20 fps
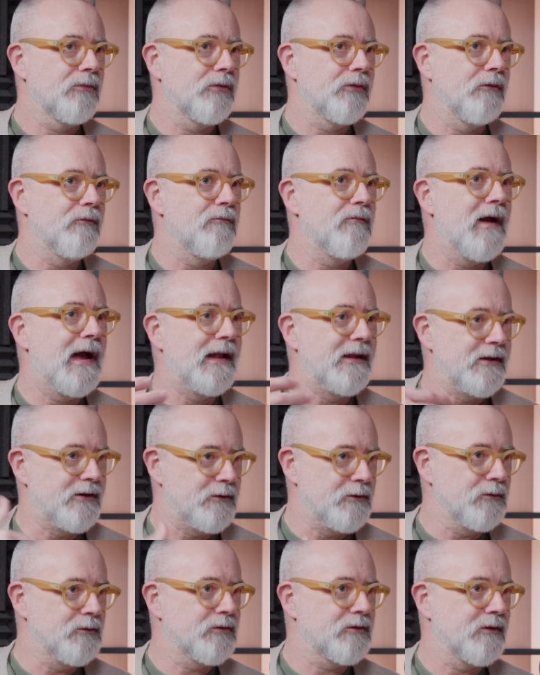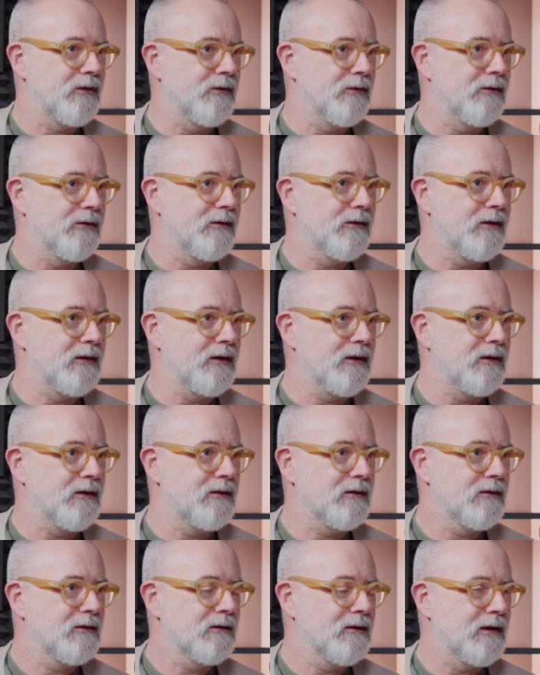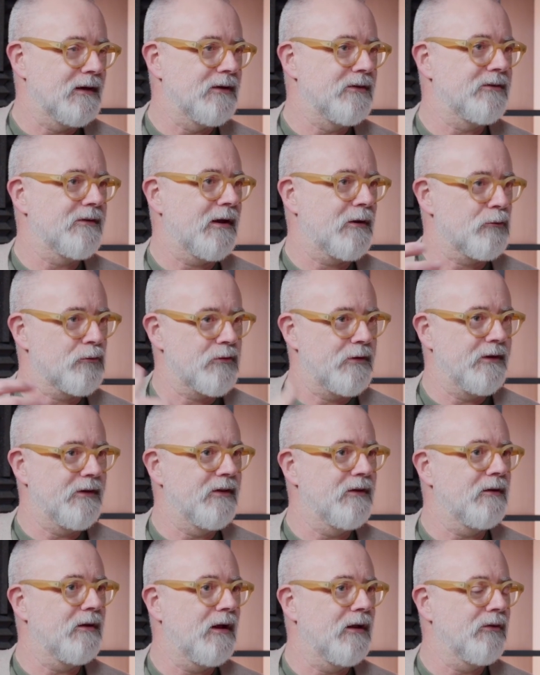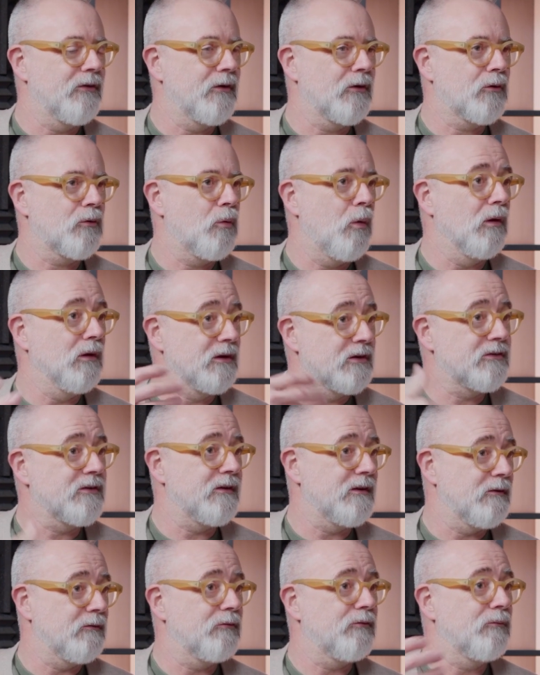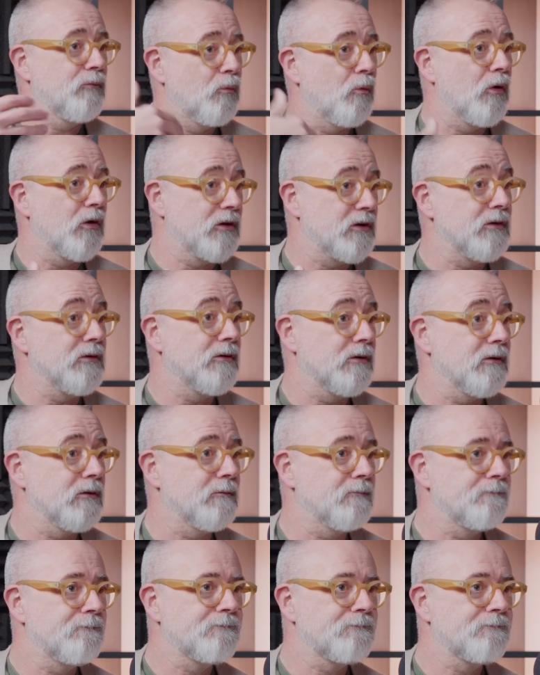the values and the integrity and the quality of what you do.